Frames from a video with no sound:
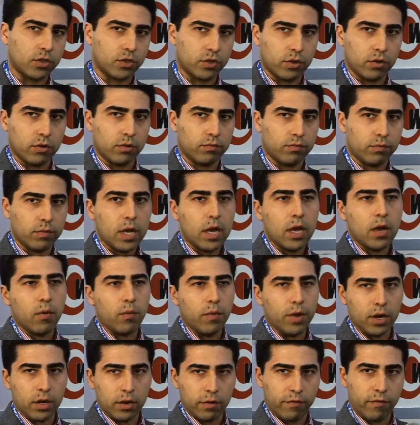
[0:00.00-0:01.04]
So
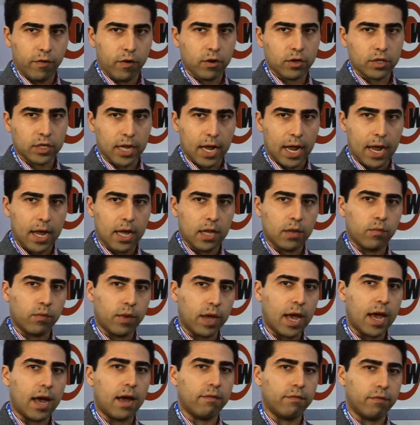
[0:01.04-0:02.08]
we are the first hand.
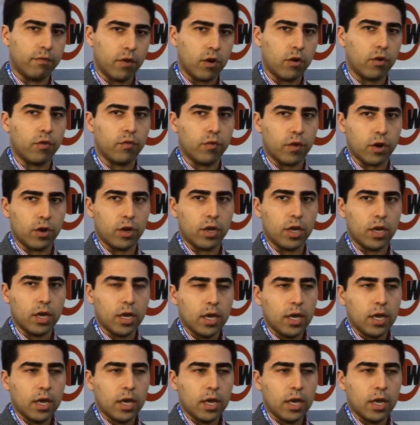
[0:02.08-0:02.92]
We have very, very